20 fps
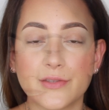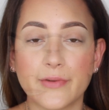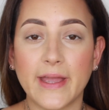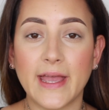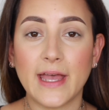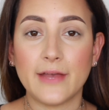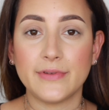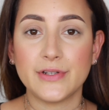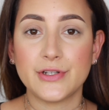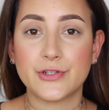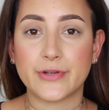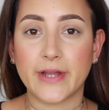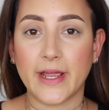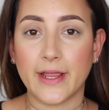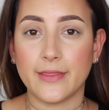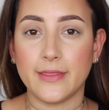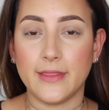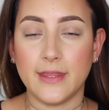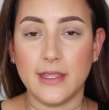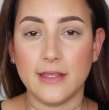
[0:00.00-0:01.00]
So I haven't
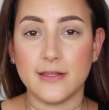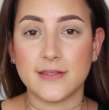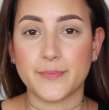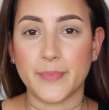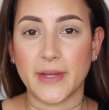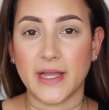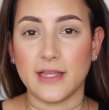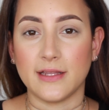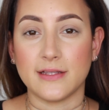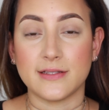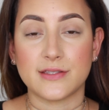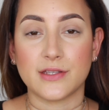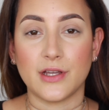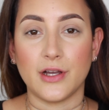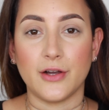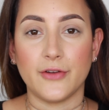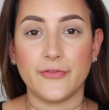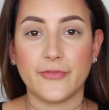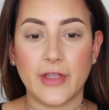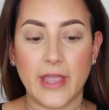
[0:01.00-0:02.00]
tried these palettes
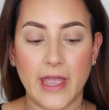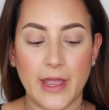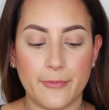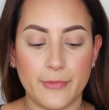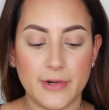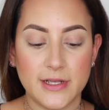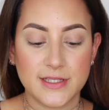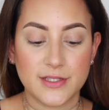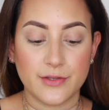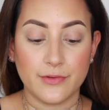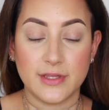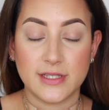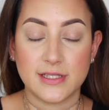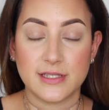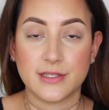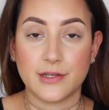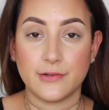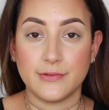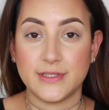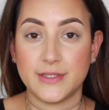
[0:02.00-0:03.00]
off camera, so this
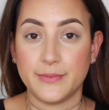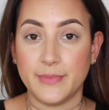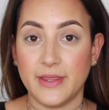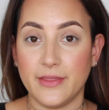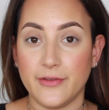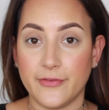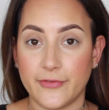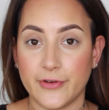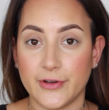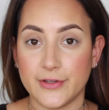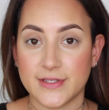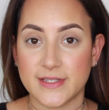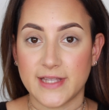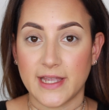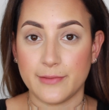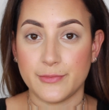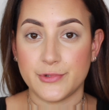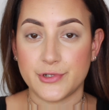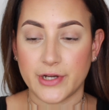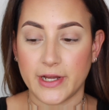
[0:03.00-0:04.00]
is going to be the first
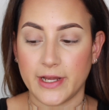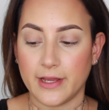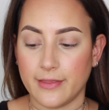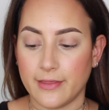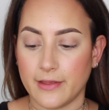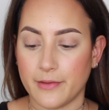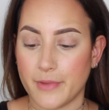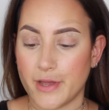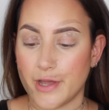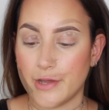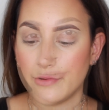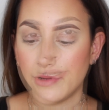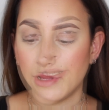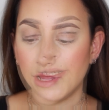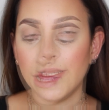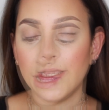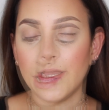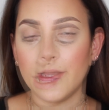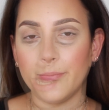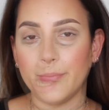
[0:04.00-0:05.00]
time trying them out.
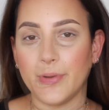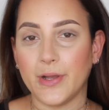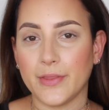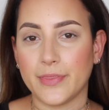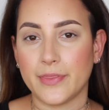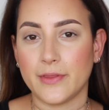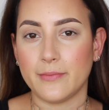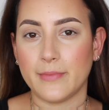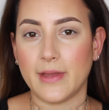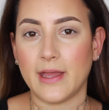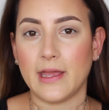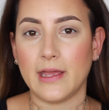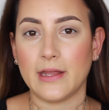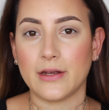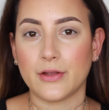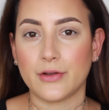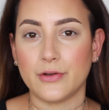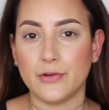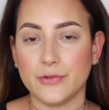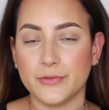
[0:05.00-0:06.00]
I bought them
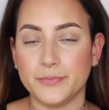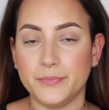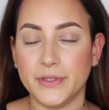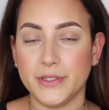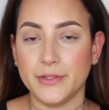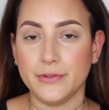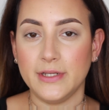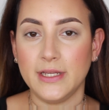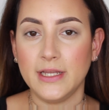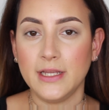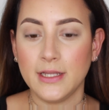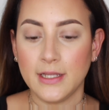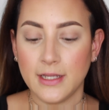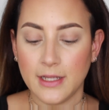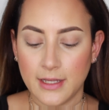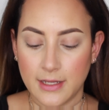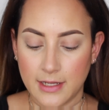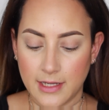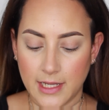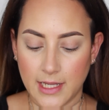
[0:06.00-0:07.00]
at Cult Beauty
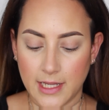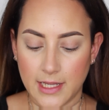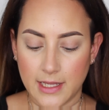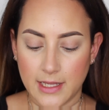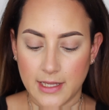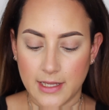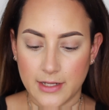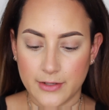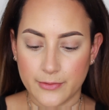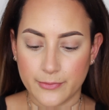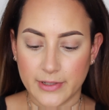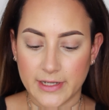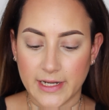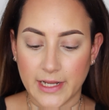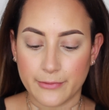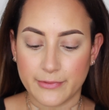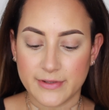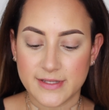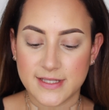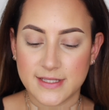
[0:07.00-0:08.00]
and when
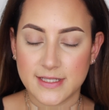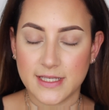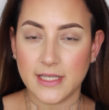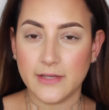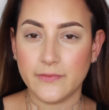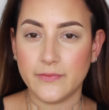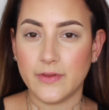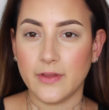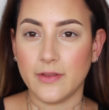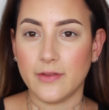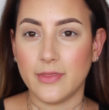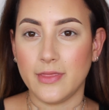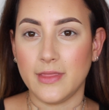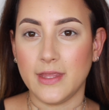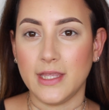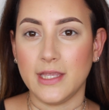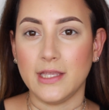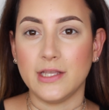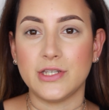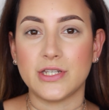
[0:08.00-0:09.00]
I received
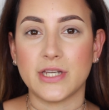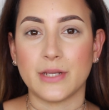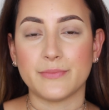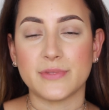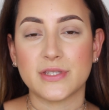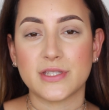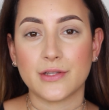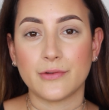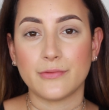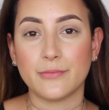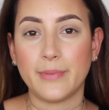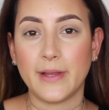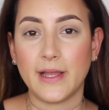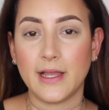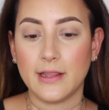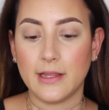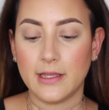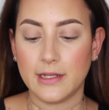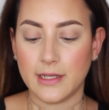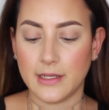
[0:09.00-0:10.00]
the Gemstone
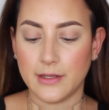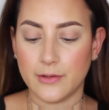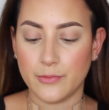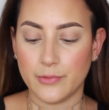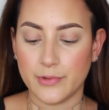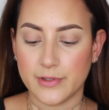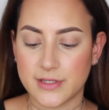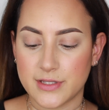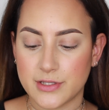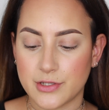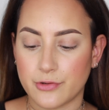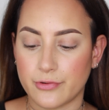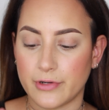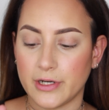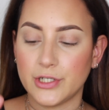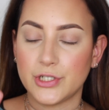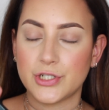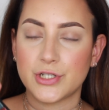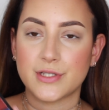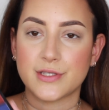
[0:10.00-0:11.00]
palette, it was
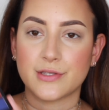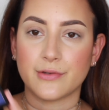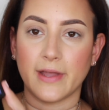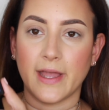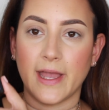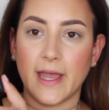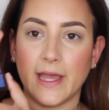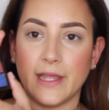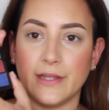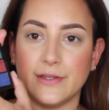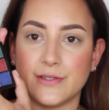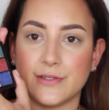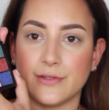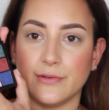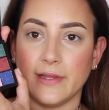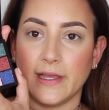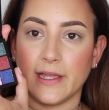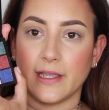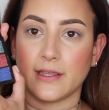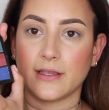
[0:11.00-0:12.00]
crushed, so I had to
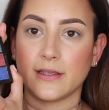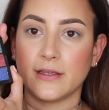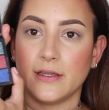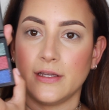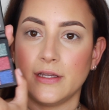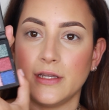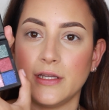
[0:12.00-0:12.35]
like